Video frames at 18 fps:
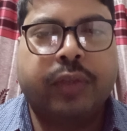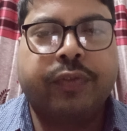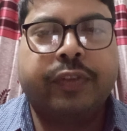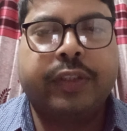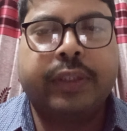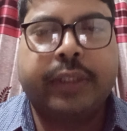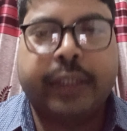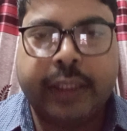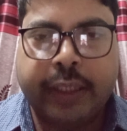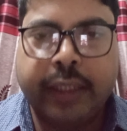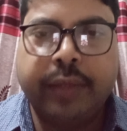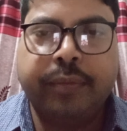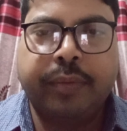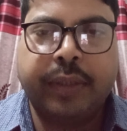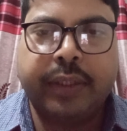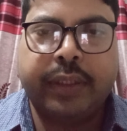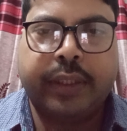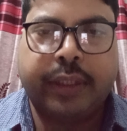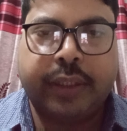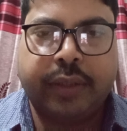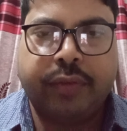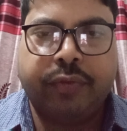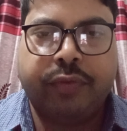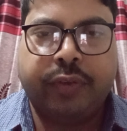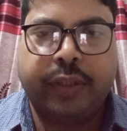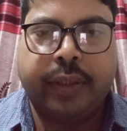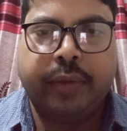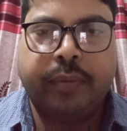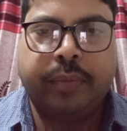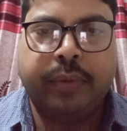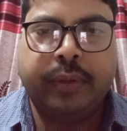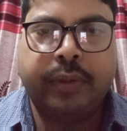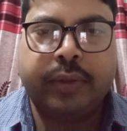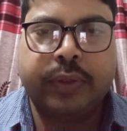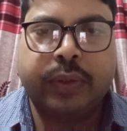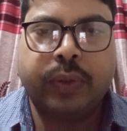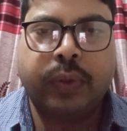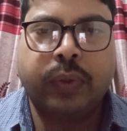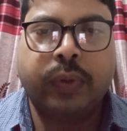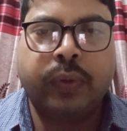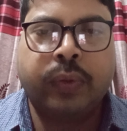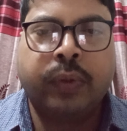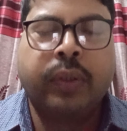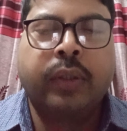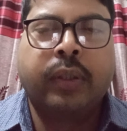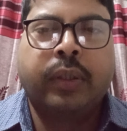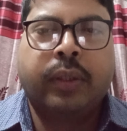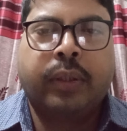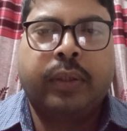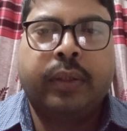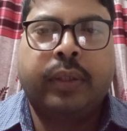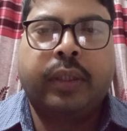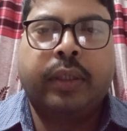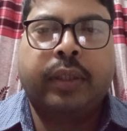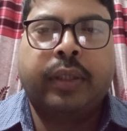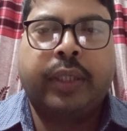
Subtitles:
even taken by the random variable. So the